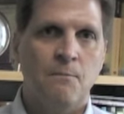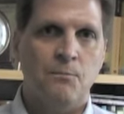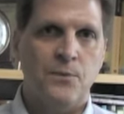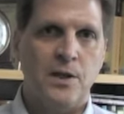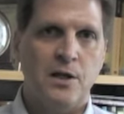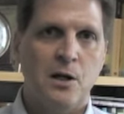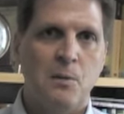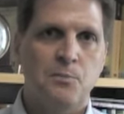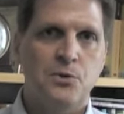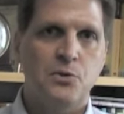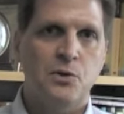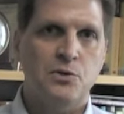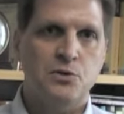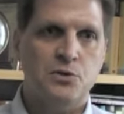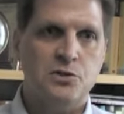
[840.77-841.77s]
that help you
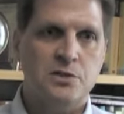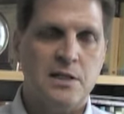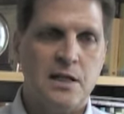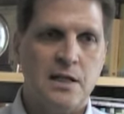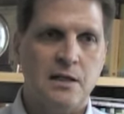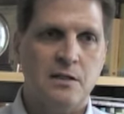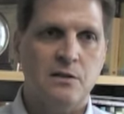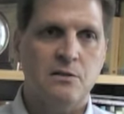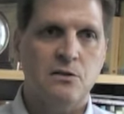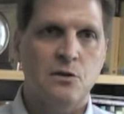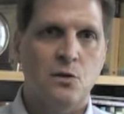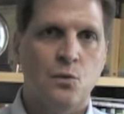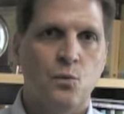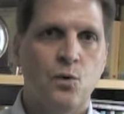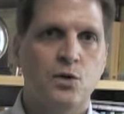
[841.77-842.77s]
understand
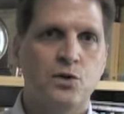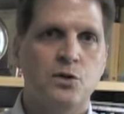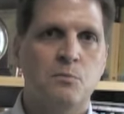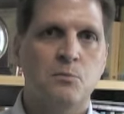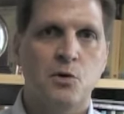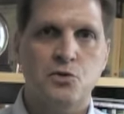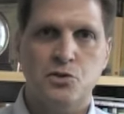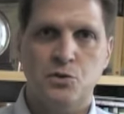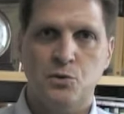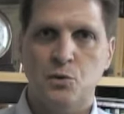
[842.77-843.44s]
what you're most